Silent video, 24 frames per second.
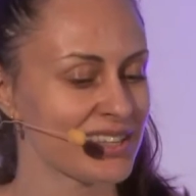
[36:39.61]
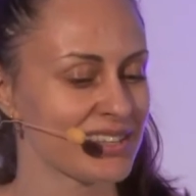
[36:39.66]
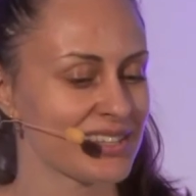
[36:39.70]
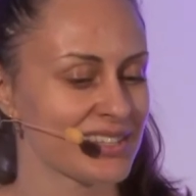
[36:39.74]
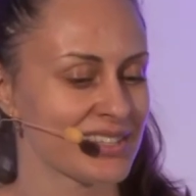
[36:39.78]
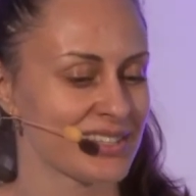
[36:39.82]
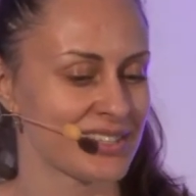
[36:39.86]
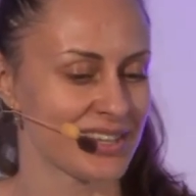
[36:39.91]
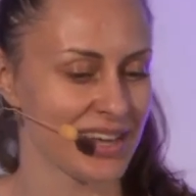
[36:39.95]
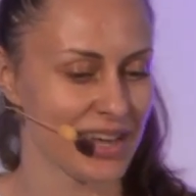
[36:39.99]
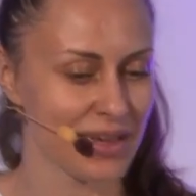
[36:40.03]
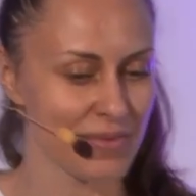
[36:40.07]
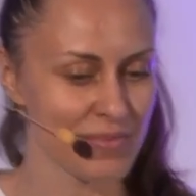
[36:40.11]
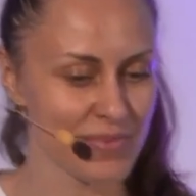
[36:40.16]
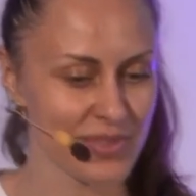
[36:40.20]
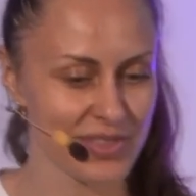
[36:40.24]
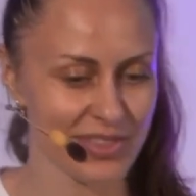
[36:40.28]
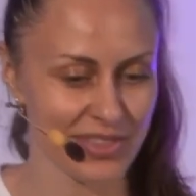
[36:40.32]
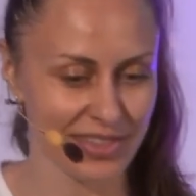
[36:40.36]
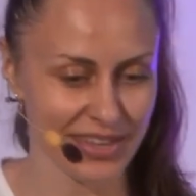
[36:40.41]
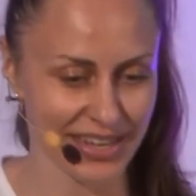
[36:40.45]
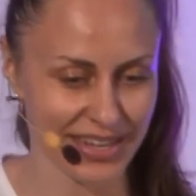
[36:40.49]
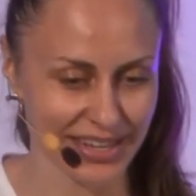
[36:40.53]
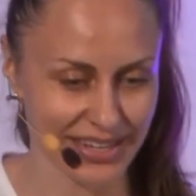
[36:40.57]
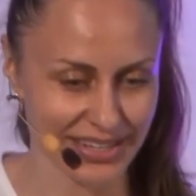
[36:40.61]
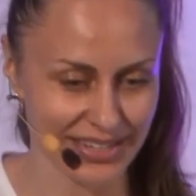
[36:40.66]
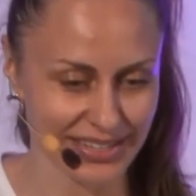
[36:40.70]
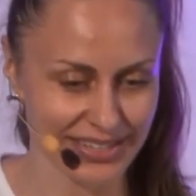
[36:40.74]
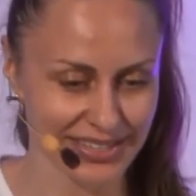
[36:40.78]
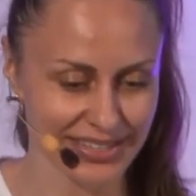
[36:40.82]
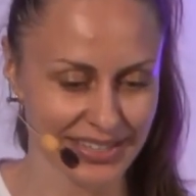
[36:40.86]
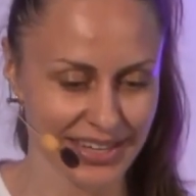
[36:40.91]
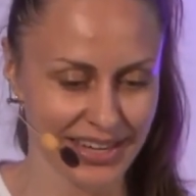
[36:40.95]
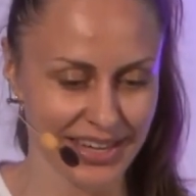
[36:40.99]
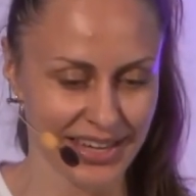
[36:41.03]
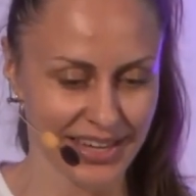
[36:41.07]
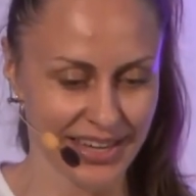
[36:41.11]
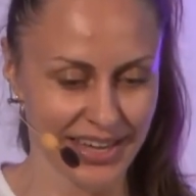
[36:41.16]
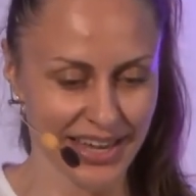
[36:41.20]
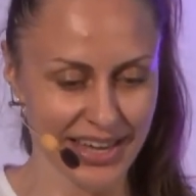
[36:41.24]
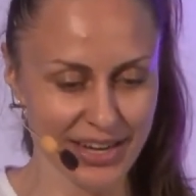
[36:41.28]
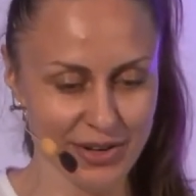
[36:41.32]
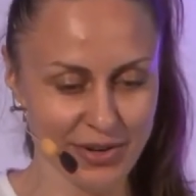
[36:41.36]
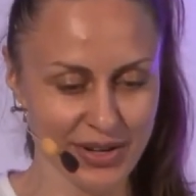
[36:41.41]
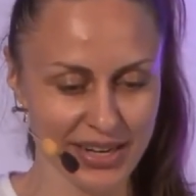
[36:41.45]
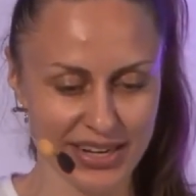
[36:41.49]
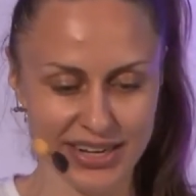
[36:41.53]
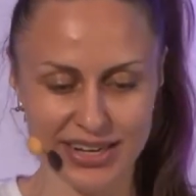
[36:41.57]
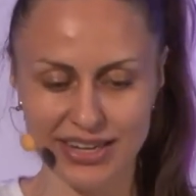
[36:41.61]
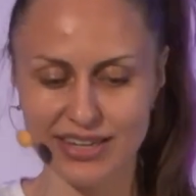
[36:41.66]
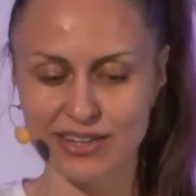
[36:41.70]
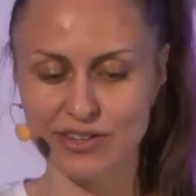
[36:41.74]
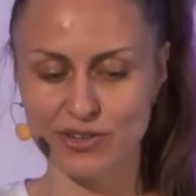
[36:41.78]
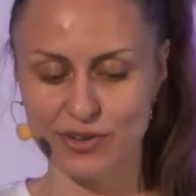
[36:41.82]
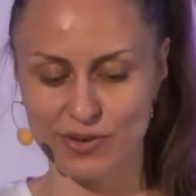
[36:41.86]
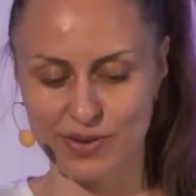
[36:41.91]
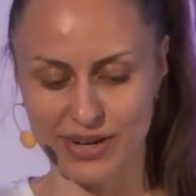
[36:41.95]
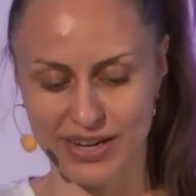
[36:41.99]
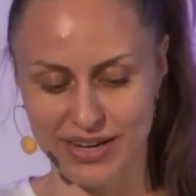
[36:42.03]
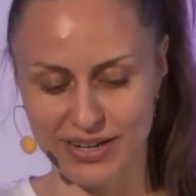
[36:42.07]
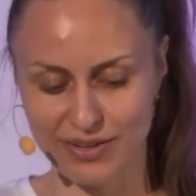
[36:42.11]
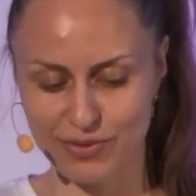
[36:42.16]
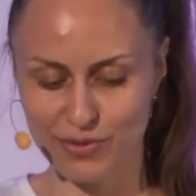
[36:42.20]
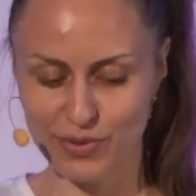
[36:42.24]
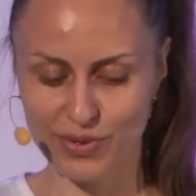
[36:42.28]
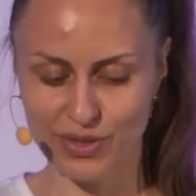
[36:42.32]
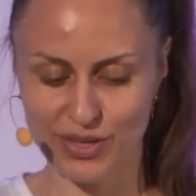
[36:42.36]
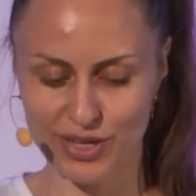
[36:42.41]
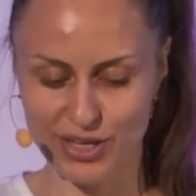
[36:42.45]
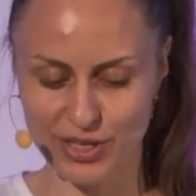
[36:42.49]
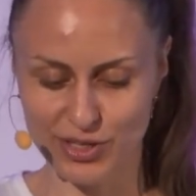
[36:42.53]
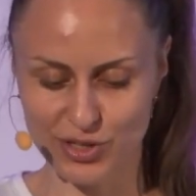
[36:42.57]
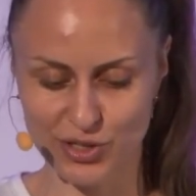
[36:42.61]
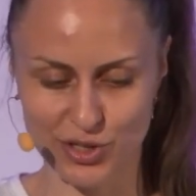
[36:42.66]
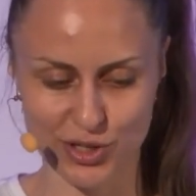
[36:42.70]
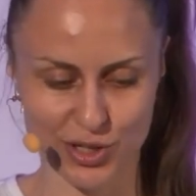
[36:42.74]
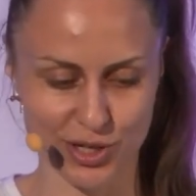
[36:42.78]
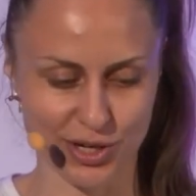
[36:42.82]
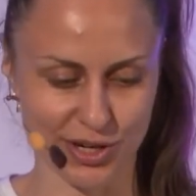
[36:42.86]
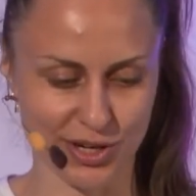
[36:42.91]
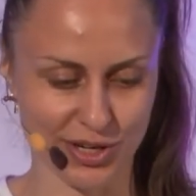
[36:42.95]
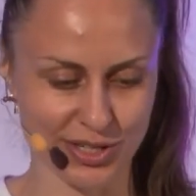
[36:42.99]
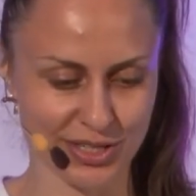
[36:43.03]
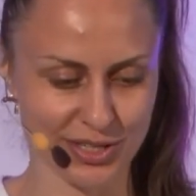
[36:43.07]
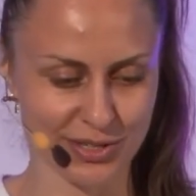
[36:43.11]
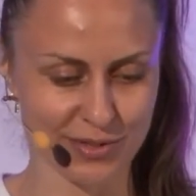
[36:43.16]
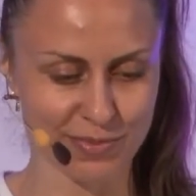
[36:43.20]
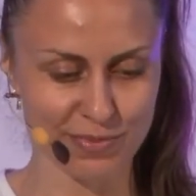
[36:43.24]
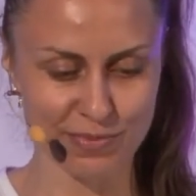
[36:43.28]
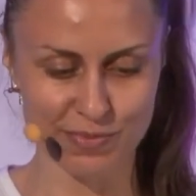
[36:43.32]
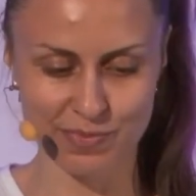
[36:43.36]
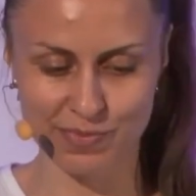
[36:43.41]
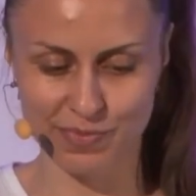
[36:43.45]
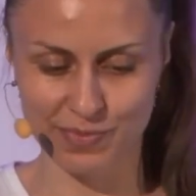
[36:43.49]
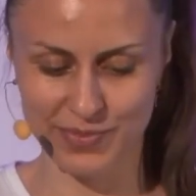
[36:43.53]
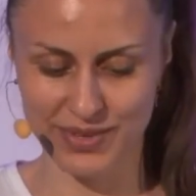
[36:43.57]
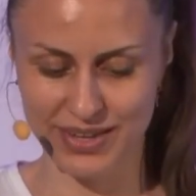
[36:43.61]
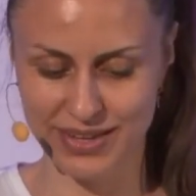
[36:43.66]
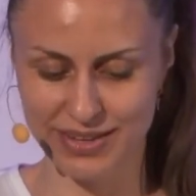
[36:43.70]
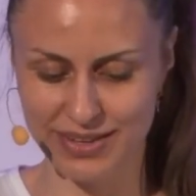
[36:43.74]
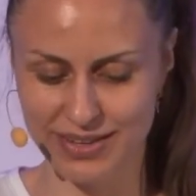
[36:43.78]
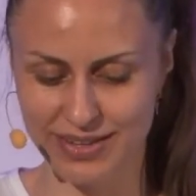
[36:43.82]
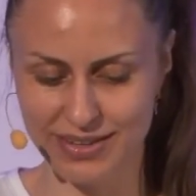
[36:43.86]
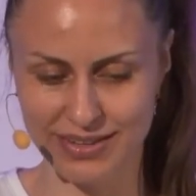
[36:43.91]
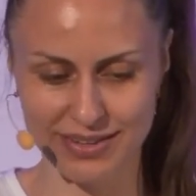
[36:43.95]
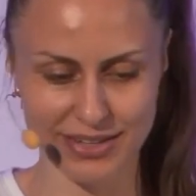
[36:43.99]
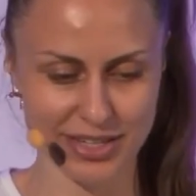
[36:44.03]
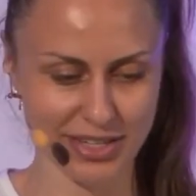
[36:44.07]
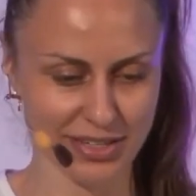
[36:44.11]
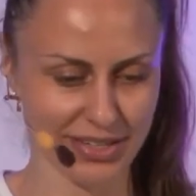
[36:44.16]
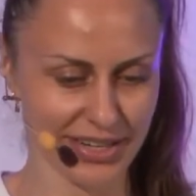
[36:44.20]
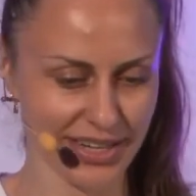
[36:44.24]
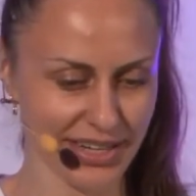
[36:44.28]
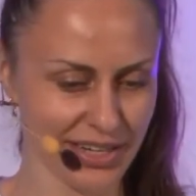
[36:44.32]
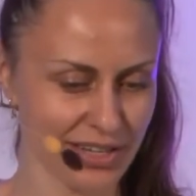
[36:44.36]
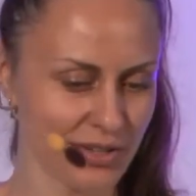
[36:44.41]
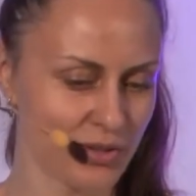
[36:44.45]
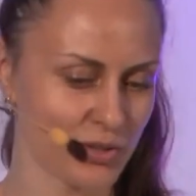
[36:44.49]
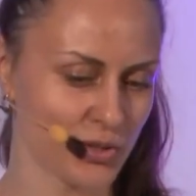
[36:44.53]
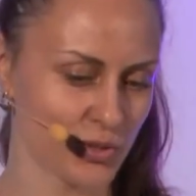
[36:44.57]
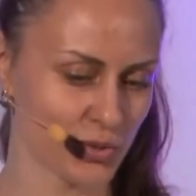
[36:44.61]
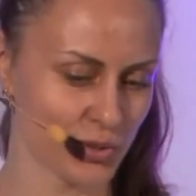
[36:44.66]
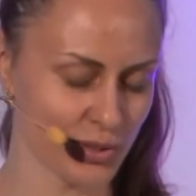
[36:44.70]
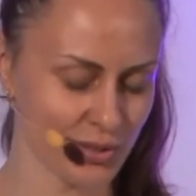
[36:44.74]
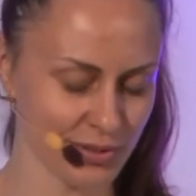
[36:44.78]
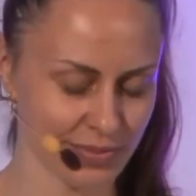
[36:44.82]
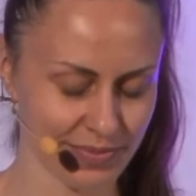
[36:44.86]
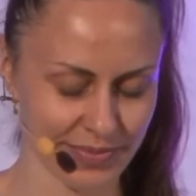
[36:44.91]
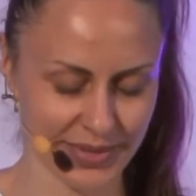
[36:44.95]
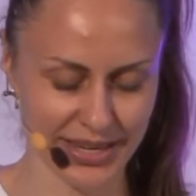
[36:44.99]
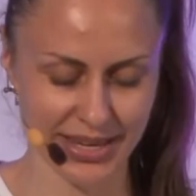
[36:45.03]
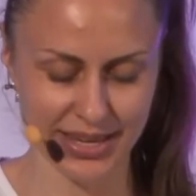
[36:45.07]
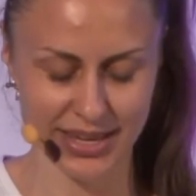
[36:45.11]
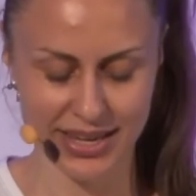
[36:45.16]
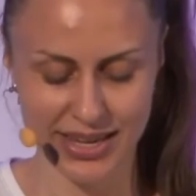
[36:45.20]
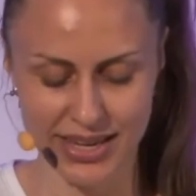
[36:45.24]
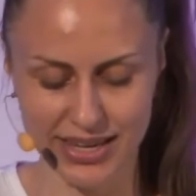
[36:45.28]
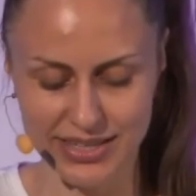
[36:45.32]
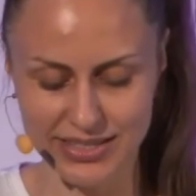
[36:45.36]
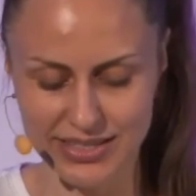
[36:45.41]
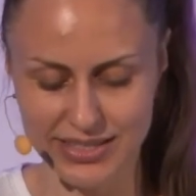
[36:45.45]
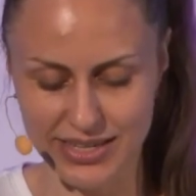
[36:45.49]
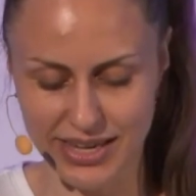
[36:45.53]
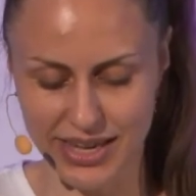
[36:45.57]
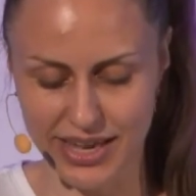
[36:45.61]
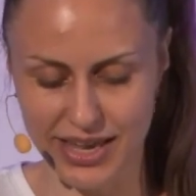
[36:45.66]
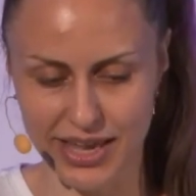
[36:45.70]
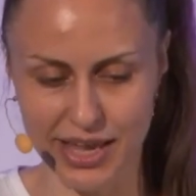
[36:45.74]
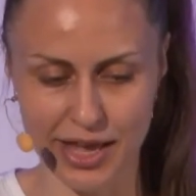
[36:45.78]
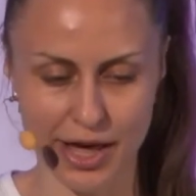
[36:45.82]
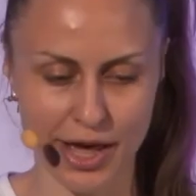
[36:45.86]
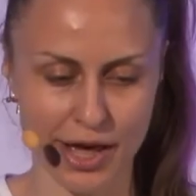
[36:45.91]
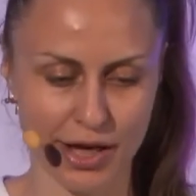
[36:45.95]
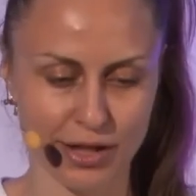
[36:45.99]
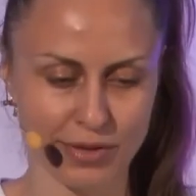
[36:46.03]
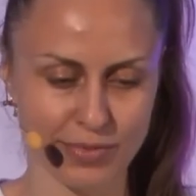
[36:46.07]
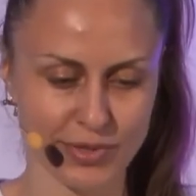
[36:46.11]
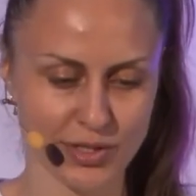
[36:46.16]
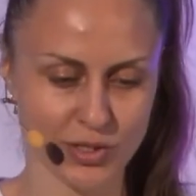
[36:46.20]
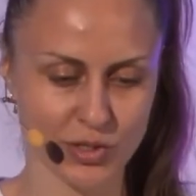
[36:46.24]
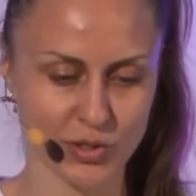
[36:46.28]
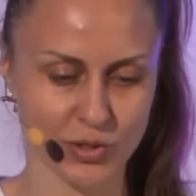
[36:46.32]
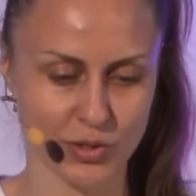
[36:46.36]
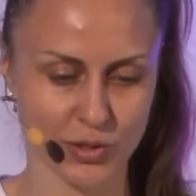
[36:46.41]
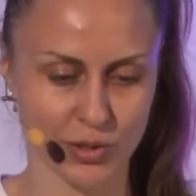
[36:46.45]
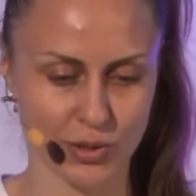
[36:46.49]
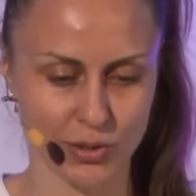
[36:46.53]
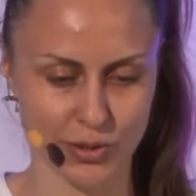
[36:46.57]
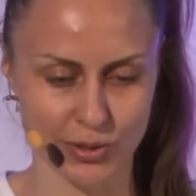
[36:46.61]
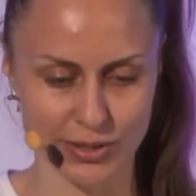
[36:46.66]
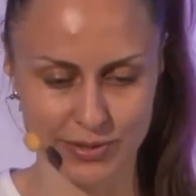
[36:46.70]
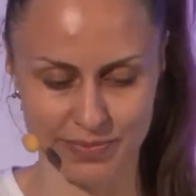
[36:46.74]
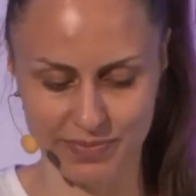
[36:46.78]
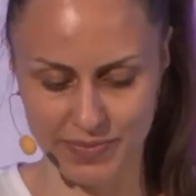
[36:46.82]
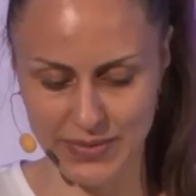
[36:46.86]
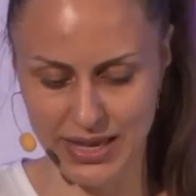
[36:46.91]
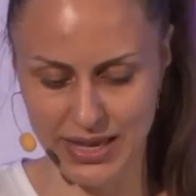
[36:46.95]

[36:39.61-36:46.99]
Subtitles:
the same things. And you can interact with these charts like usual and say Helm install